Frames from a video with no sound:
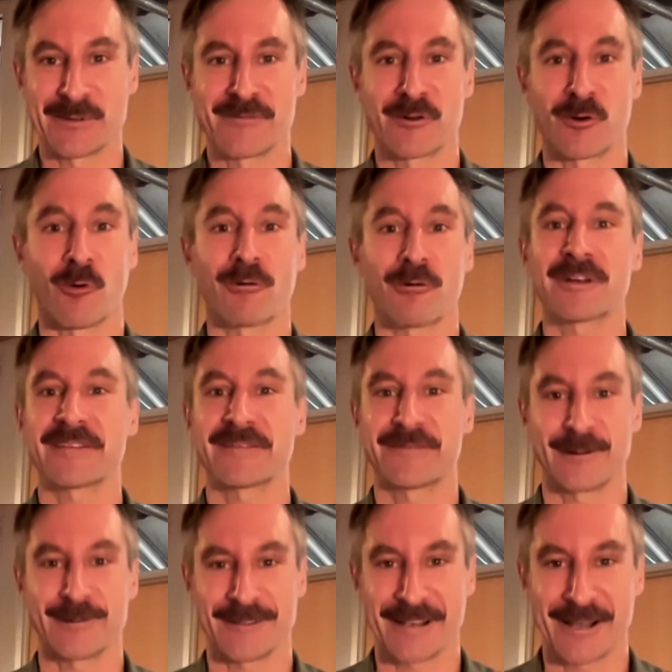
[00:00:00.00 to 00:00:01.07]
If it already
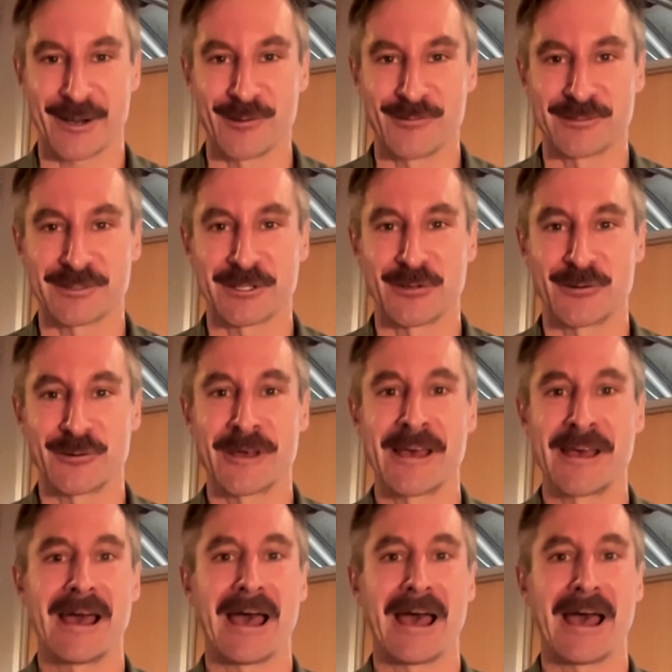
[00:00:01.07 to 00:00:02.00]
felt like overload,